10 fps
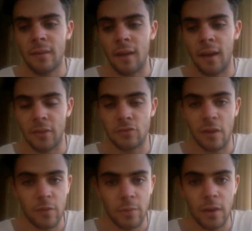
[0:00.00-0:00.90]
Uh, the
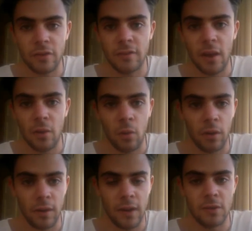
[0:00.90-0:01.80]
Trevor Project dot
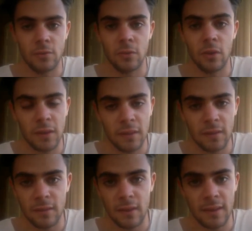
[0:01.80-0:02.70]
org, and you look at
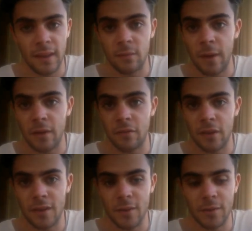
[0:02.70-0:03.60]
these It Gets Better
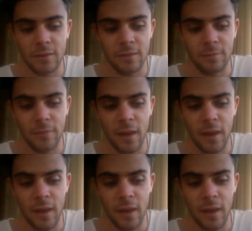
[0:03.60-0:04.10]
videos,